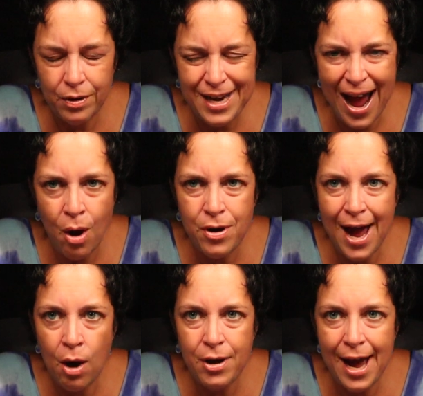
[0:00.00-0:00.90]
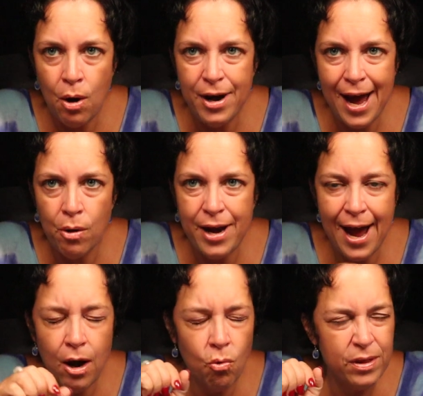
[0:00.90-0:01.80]
now, now, now, now,
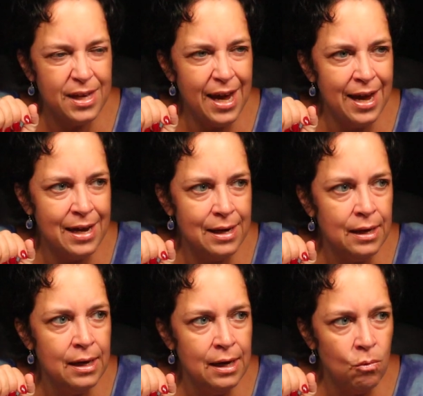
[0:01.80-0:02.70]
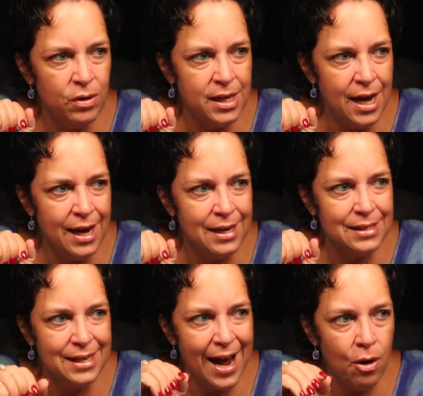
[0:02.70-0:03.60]
now with the eight, with the
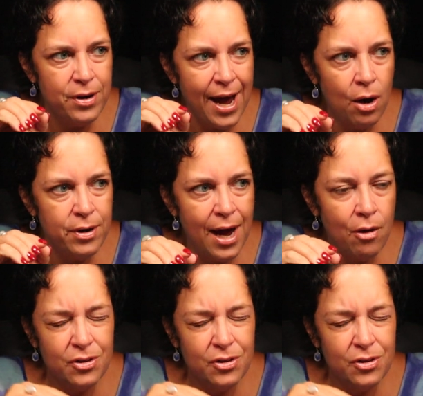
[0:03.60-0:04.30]
eights, now, now, now.